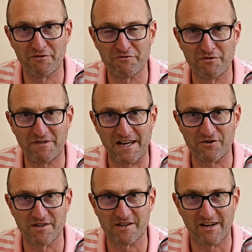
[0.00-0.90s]
of
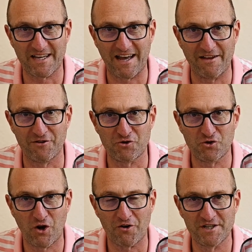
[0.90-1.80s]
reflections I get in the
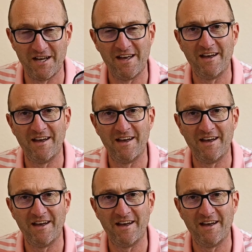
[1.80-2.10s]
shot.